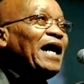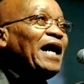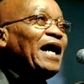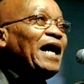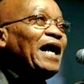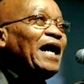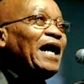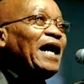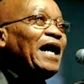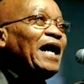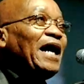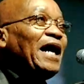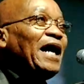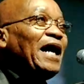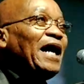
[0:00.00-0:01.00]
It's for you
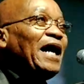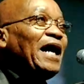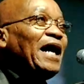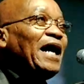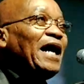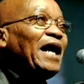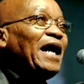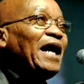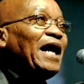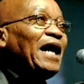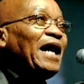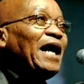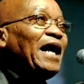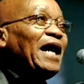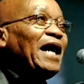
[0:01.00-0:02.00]
to
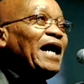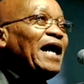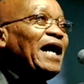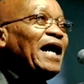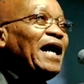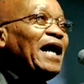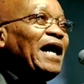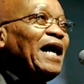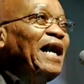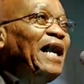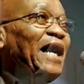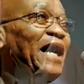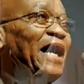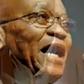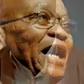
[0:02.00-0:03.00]
say this is
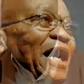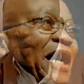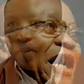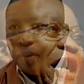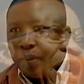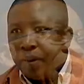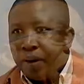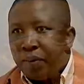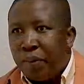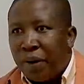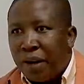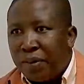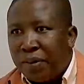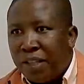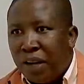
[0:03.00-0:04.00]
the type of puppet
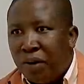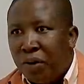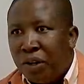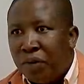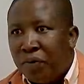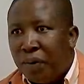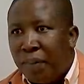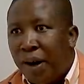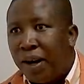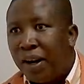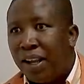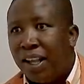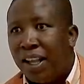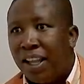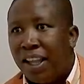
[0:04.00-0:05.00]
perhaps they are looking for, but
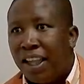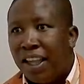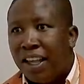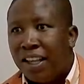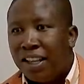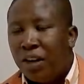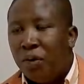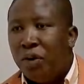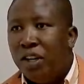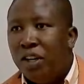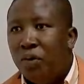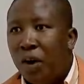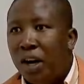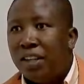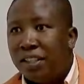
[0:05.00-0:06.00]
they wouldn't
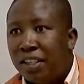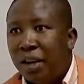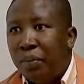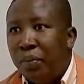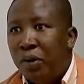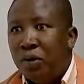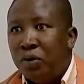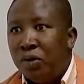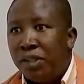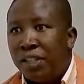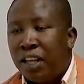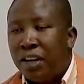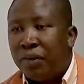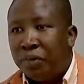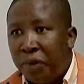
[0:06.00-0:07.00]
want somebody who
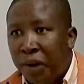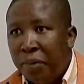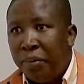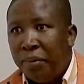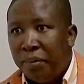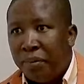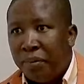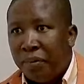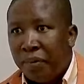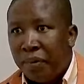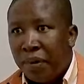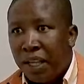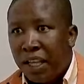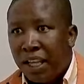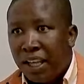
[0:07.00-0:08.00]
stand firm
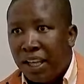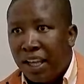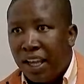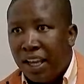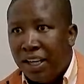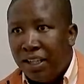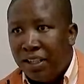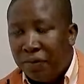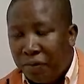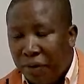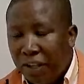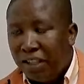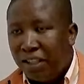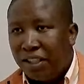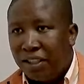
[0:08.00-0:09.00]
in
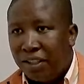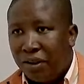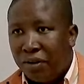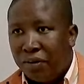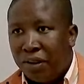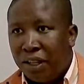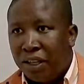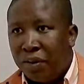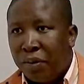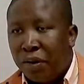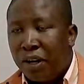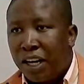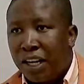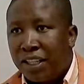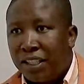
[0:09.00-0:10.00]
defense of the
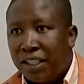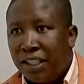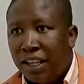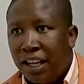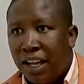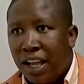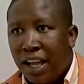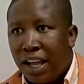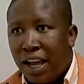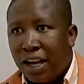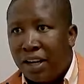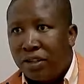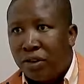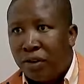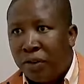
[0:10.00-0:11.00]
democracy
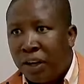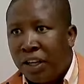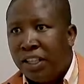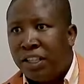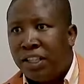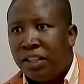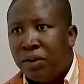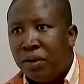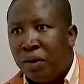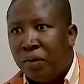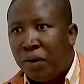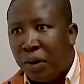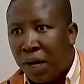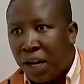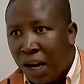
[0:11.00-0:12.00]
and sovereignty
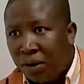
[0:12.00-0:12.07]
of our